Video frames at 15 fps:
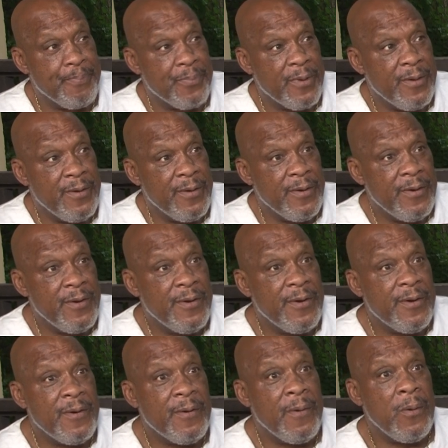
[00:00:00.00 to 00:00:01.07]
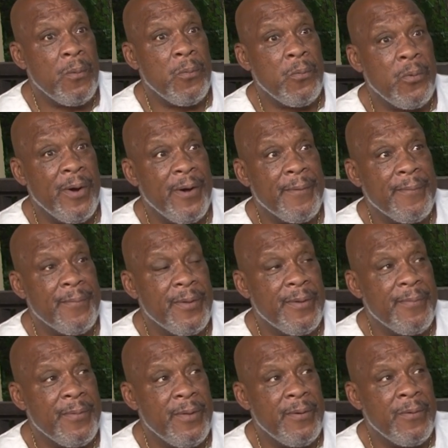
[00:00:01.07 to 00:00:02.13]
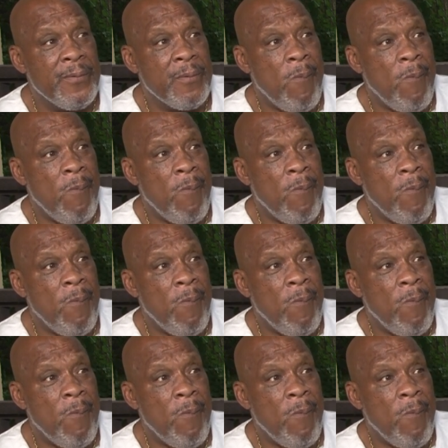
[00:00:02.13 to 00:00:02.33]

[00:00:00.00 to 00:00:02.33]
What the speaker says: Walker stories. Olivia's passed.